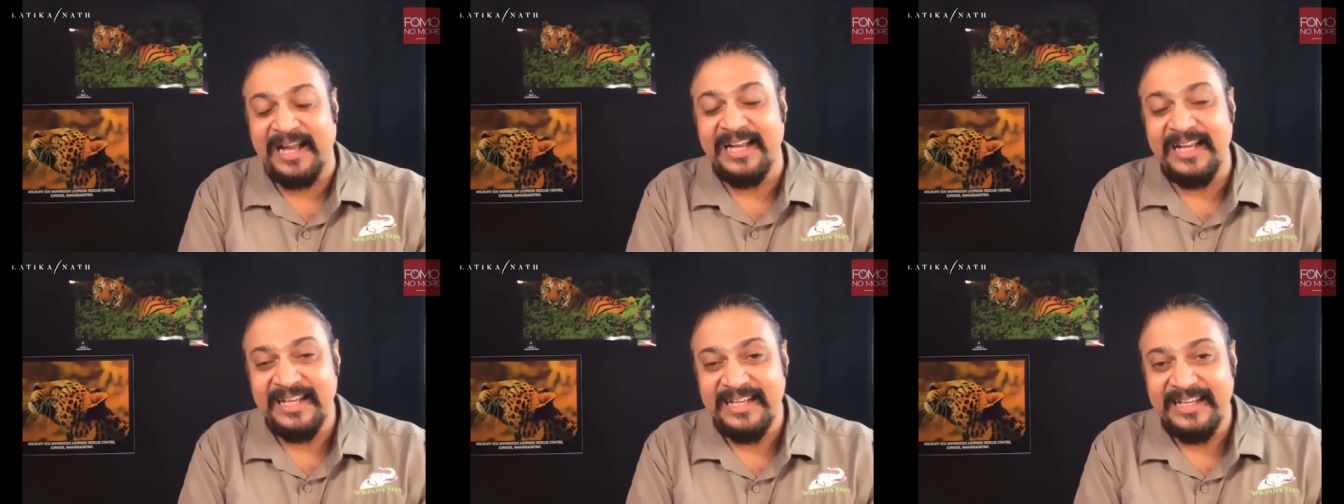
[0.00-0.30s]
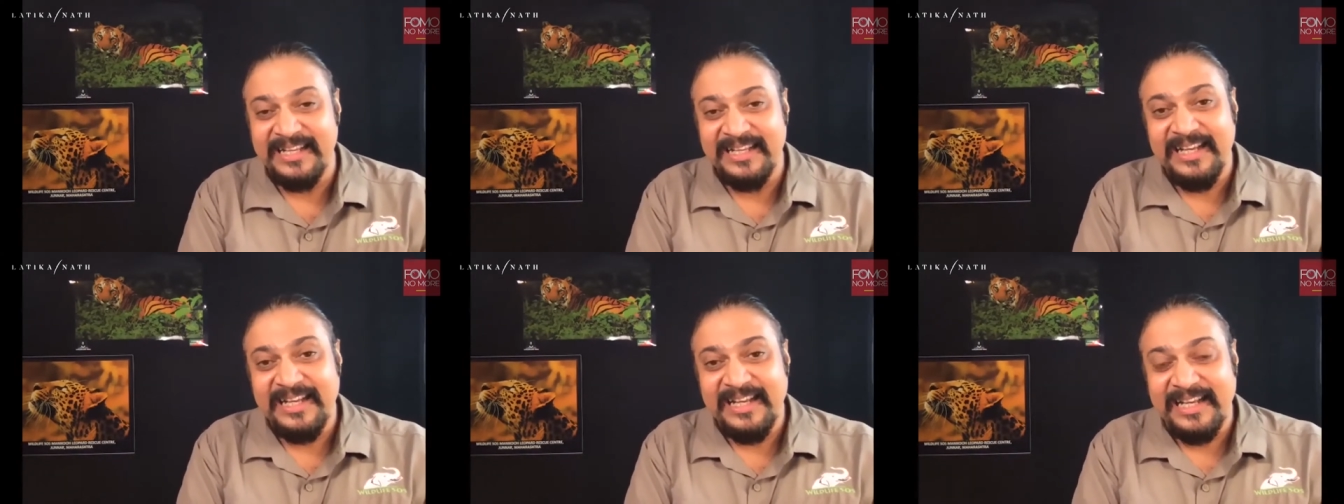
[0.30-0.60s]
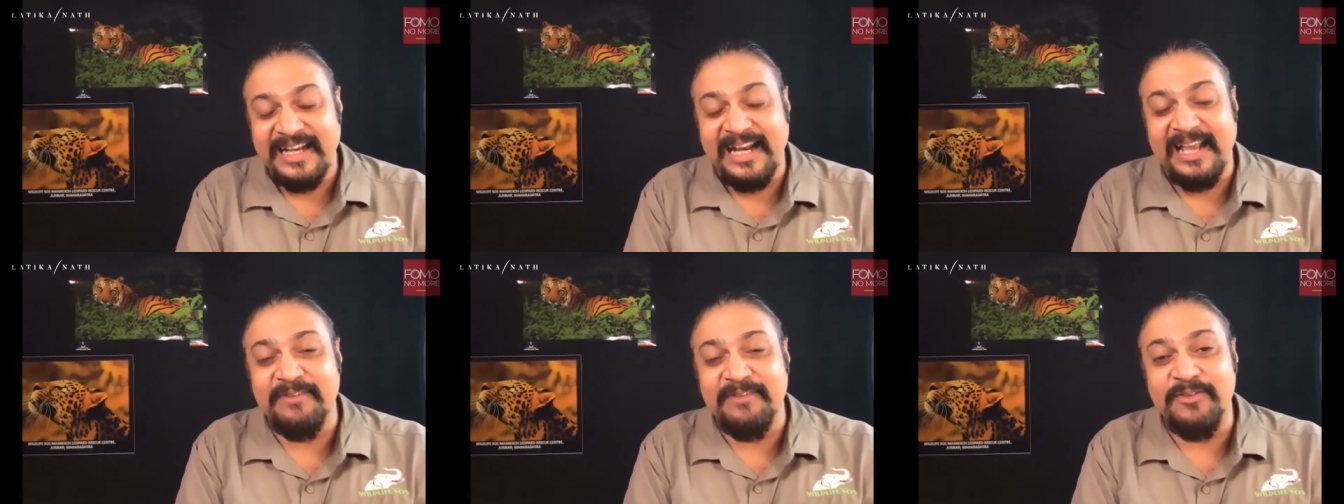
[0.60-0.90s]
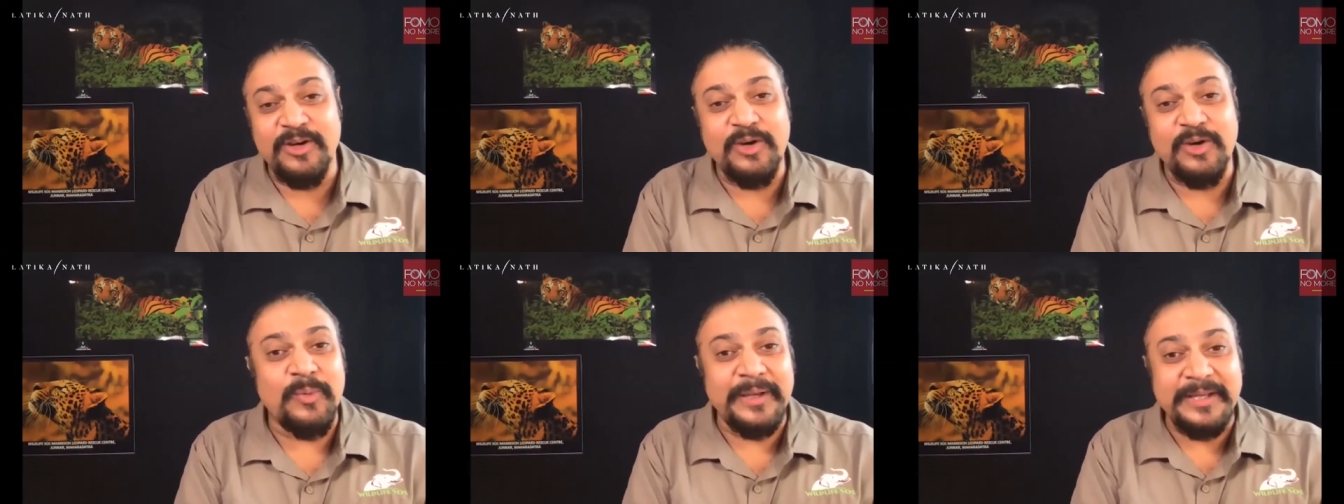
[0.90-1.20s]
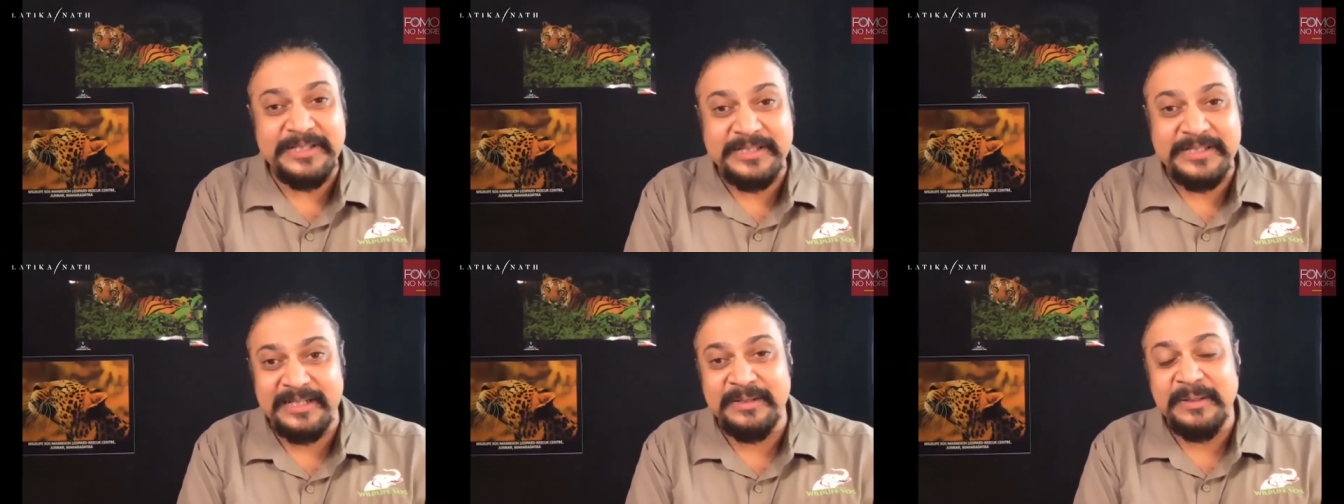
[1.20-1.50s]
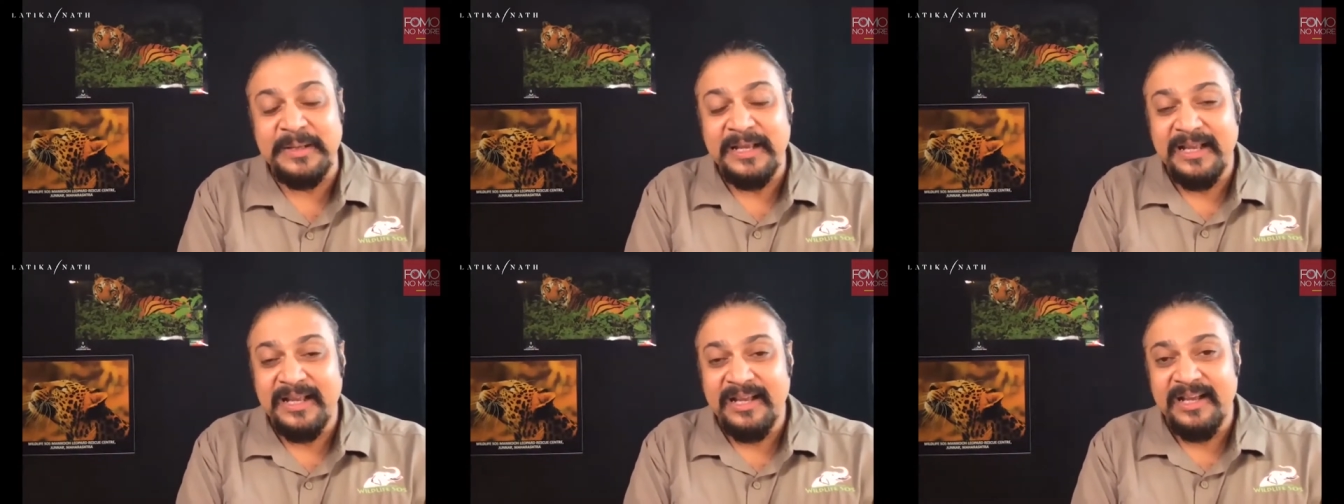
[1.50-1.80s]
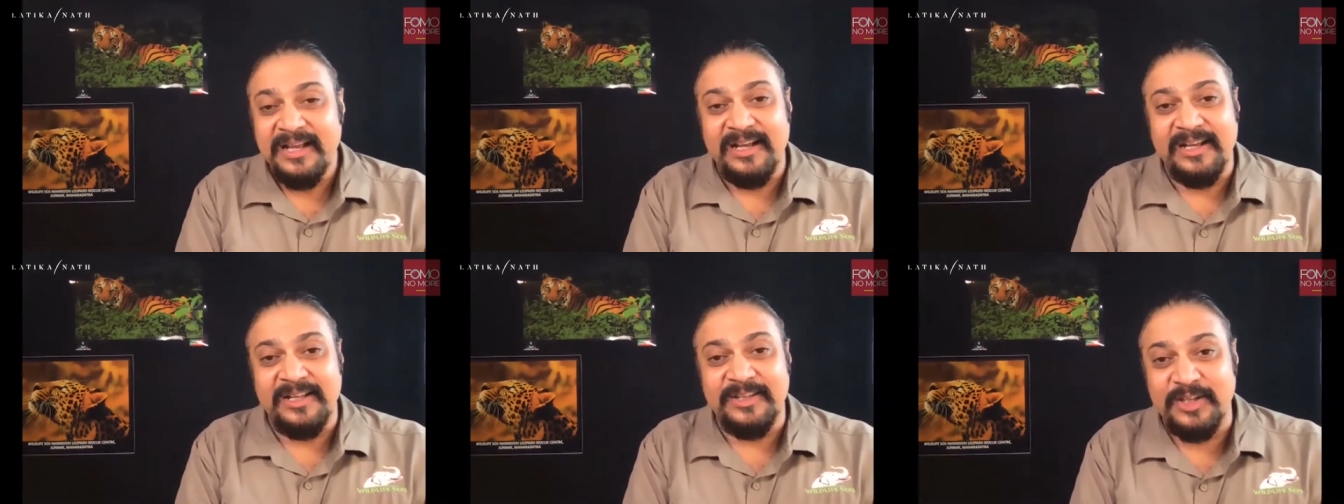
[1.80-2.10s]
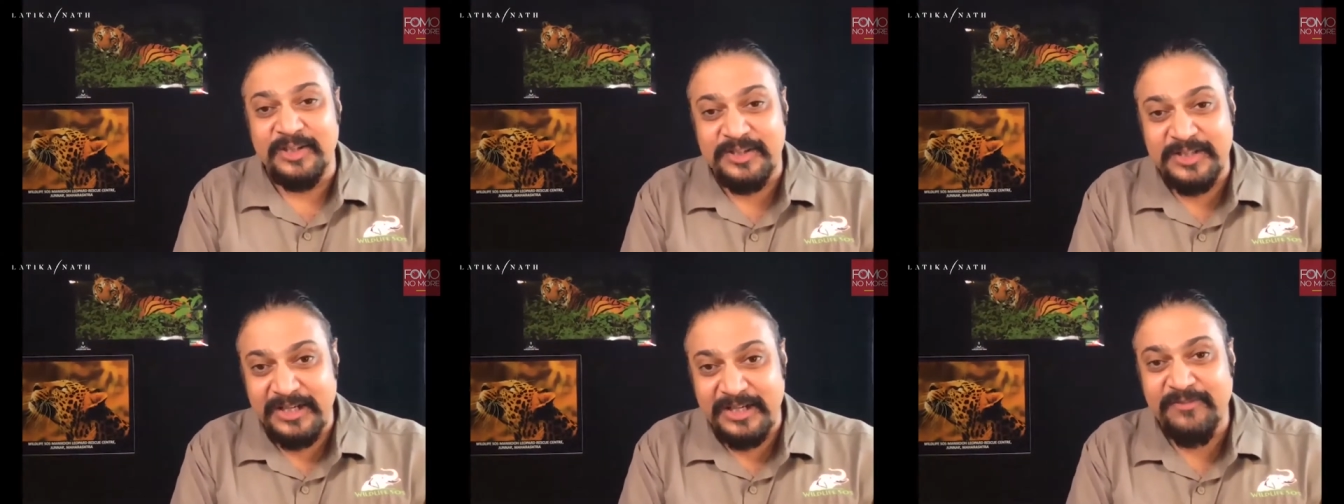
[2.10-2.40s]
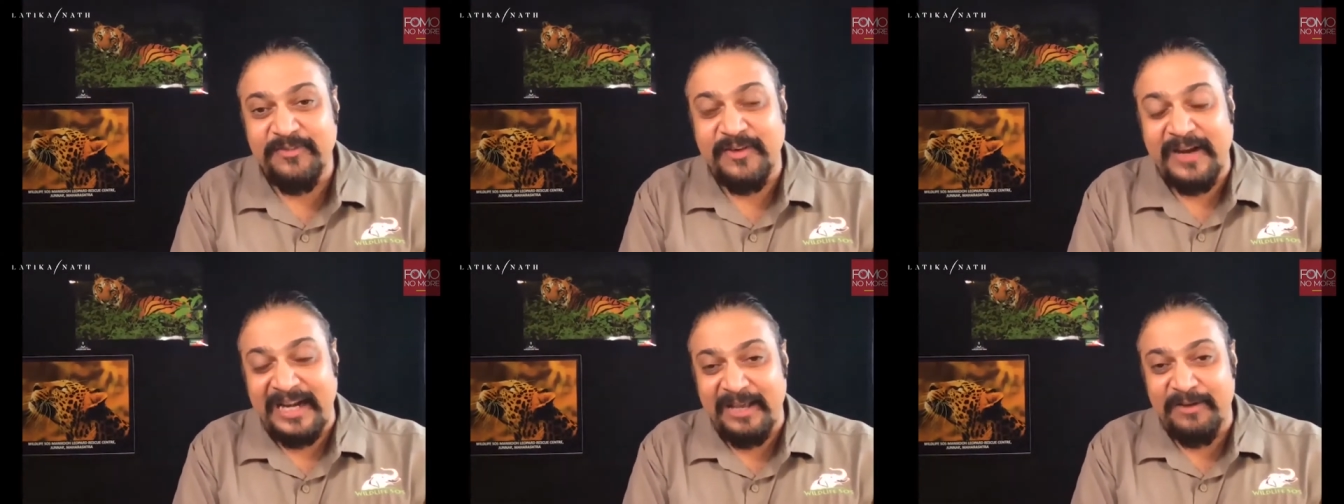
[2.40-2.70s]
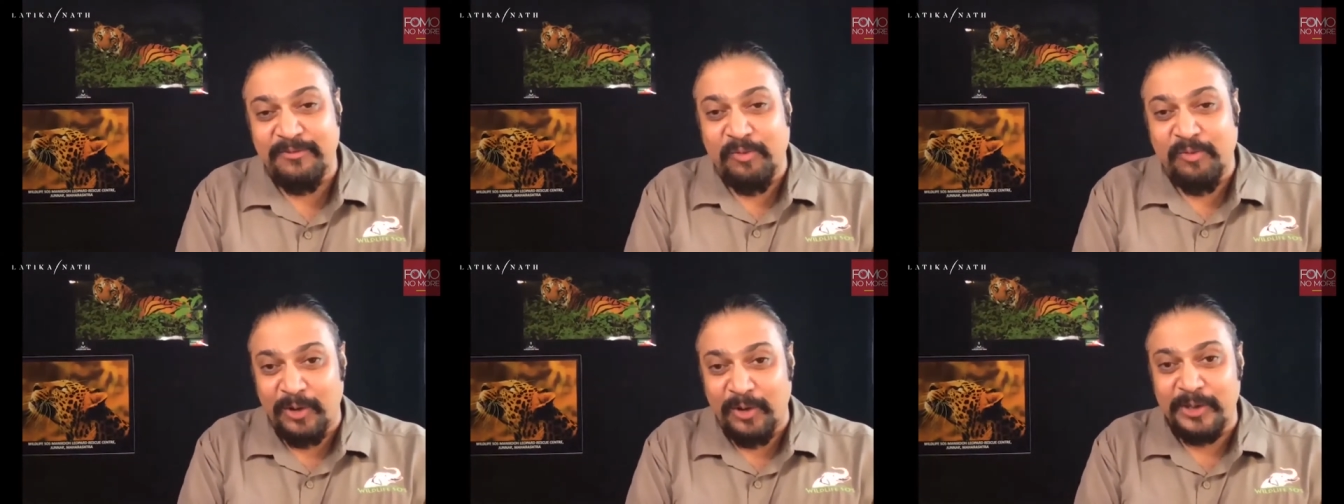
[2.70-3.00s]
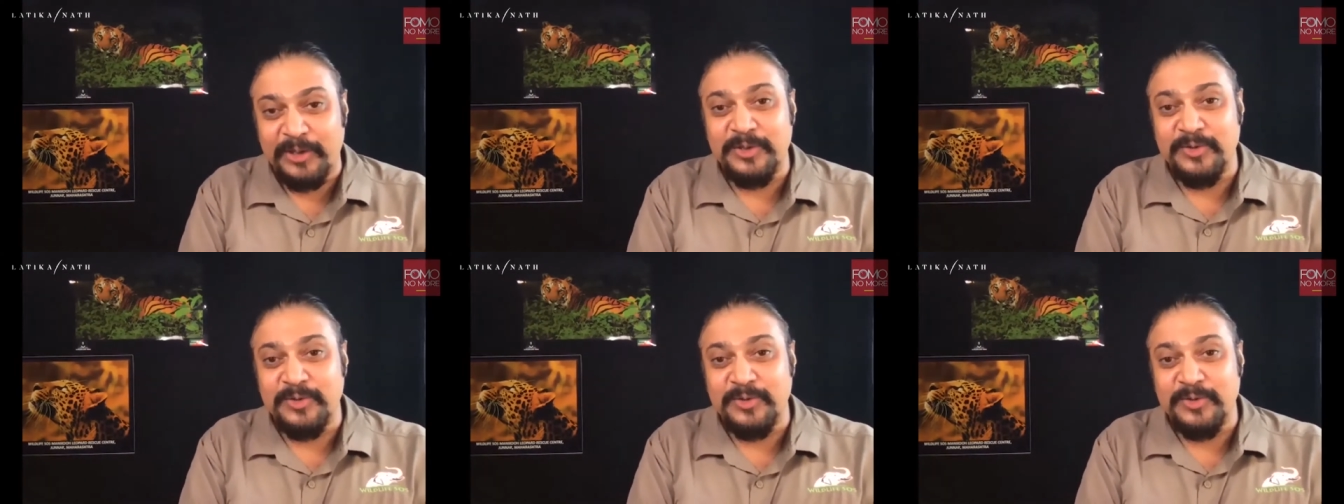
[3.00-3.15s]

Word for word: And I've requested uh, the chief wildlife warden